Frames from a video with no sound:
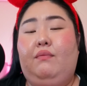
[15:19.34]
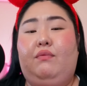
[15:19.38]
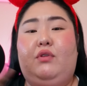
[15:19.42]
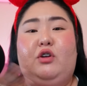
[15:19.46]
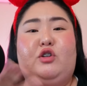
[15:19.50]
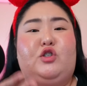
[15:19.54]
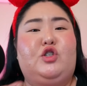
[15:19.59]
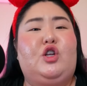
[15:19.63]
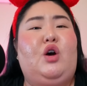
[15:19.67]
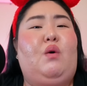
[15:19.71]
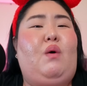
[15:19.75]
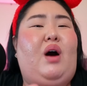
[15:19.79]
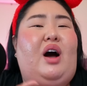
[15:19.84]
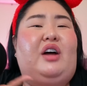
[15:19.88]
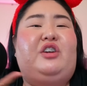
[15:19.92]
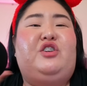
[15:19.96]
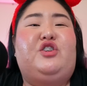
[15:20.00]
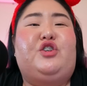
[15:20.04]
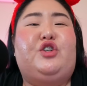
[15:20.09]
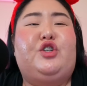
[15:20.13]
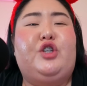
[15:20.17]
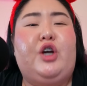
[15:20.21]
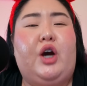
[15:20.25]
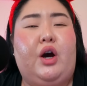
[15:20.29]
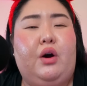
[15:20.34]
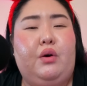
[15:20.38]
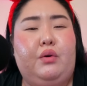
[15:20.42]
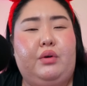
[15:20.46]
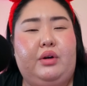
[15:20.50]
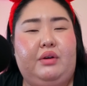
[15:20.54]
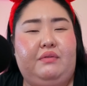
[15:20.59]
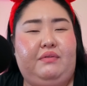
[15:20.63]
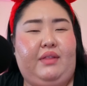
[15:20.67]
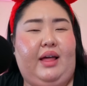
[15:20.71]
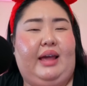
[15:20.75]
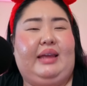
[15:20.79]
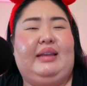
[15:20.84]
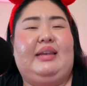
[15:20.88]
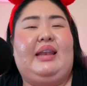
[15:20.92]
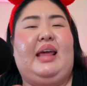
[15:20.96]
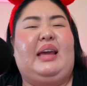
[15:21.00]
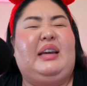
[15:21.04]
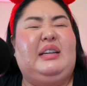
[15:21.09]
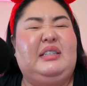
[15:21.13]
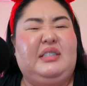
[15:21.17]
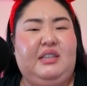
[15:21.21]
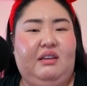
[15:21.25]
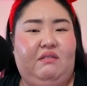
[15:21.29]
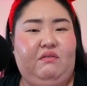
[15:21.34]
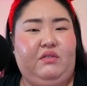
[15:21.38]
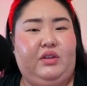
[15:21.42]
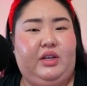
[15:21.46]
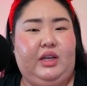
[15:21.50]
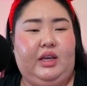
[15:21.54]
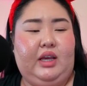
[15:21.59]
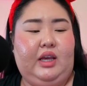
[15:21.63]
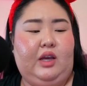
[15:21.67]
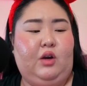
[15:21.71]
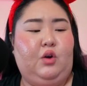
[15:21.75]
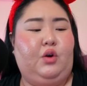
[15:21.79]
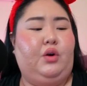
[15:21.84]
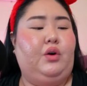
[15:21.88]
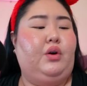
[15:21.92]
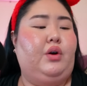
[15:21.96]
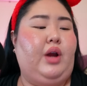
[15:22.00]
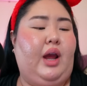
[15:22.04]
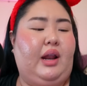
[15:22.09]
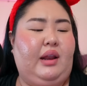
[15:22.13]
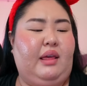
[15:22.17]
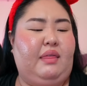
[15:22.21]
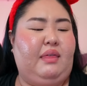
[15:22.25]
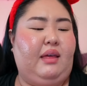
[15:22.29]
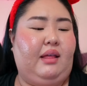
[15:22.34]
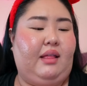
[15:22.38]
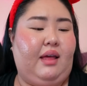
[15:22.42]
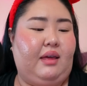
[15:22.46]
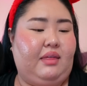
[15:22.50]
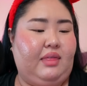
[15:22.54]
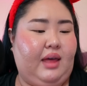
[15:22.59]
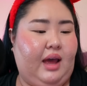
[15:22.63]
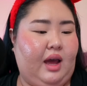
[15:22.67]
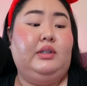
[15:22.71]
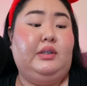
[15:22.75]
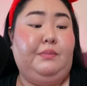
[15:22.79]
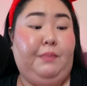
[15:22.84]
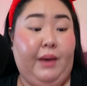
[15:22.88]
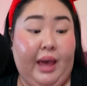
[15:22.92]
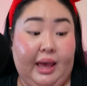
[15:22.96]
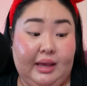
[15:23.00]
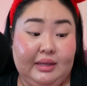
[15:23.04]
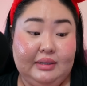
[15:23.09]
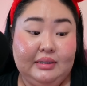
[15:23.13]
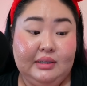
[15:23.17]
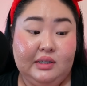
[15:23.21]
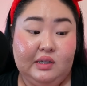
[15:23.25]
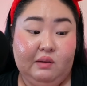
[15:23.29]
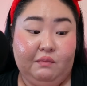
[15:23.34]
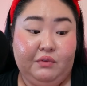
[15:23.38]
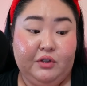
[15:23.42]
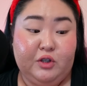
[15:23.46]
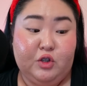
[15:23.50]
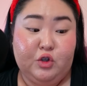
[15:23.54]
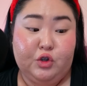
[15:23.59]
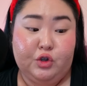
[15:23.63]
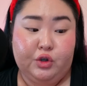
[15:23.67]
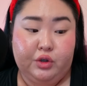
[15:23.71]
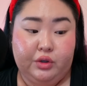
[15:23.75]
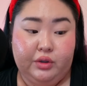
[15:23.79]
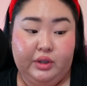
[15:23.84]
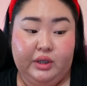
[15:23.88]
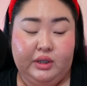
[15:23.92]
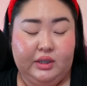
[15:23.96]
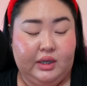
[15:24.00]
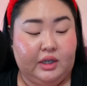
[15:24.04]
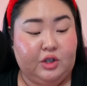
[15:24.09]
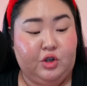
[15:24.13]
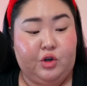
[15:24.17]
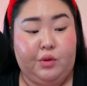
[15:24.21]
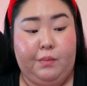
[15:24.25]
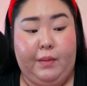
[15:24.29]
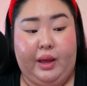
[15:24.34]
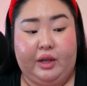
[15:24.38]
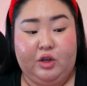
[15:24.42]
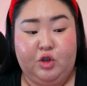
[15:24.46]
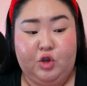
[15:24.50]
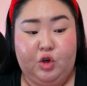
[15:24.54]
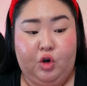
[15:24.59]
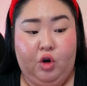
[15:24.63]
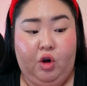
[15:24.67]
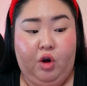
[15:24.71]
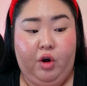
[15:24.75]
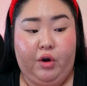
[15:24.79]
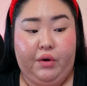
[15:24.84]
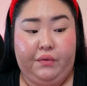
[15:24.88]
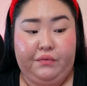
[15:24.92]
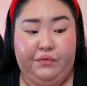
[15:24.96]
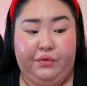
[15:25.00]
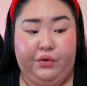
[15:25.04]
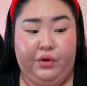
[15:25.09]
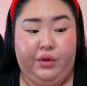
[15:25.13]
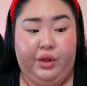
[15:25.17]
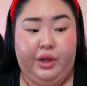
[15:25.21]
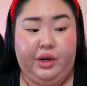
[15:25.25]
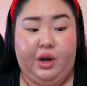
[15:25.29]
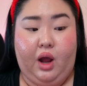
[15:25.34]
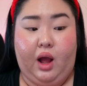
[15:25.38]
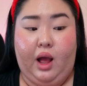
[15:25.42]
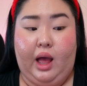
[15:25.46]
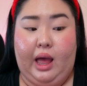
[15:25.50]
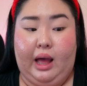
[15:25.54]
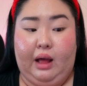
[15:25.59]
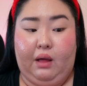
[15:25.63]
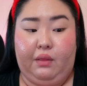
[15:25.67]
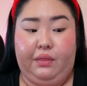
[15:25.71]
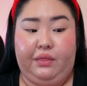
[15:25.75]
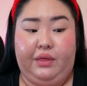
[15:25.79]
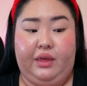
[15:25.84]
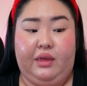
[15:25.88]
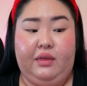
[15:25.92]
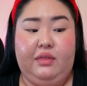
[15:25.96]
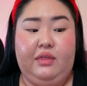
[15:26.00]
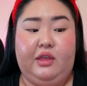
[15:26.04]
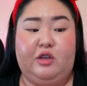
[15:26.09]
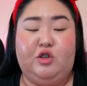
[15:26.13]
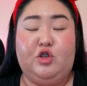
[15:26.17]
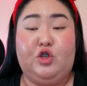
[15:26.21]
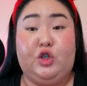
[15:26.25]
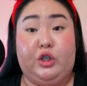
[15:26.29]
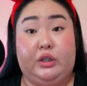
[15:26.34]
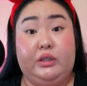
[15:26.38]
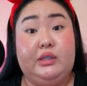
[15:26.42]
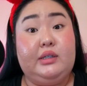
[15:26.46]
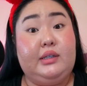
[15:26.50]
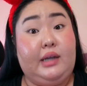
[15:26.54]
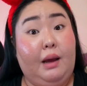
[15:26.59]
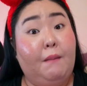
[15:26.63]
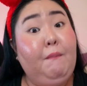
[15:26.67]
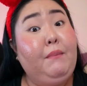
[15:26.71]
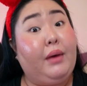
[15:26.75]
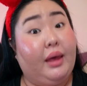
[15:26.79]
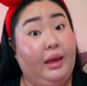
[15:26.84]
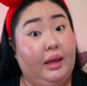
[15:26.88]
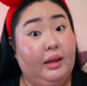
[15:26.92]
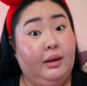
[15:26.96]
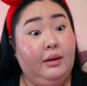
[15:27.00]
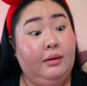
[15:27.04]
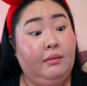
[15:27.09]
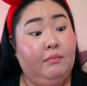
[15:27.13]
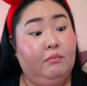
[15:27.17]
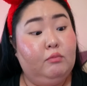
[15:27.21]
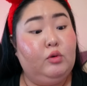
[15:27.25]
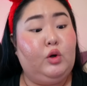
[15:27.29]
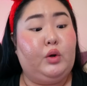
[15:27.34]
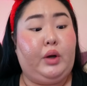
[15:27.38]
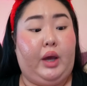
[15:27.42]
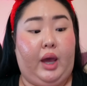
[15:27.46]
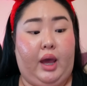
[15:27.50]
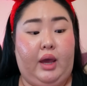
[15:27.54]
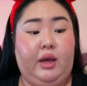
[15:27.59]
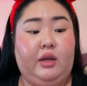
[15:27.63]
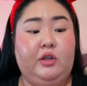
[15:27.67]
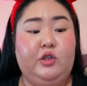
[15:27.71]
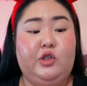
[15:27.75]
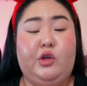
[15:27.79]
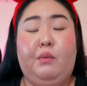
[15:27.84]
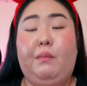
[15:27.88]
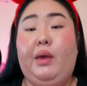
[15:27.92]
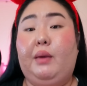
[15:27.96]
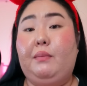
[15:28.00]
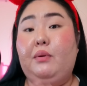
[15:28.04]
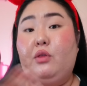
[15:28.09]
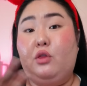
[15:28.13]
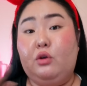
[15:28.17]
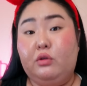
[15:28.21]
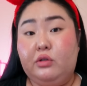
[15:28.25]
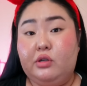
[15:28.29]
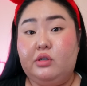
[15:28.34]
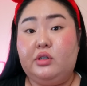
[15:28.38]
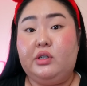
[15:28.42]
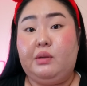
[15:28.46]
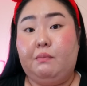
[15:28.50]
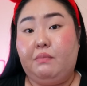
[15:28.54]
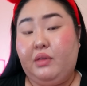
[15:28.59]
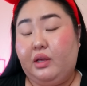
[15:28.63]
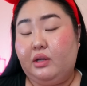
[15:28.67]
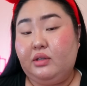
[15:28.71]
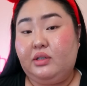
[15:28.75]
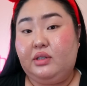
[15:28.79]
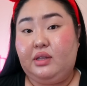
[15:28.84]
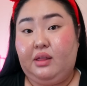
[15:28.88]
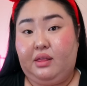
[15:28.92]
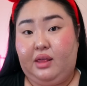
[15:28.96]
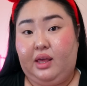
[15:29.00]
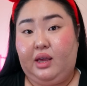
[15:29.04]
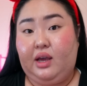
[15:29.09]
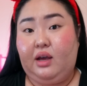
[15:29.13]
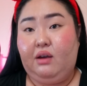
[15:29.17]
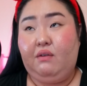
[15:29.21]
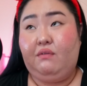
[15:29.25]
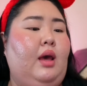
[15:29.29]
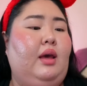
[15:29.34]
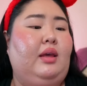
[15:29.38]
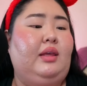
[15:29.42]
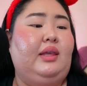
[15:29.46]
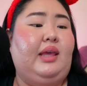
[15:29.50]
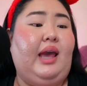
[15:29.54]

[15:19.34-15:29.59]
there's no undertone of like negativity or anything like that. Depends. If it's truly detrimental, hurtful, and not healthy, they should step in, okay? So maybe those are some things to think of.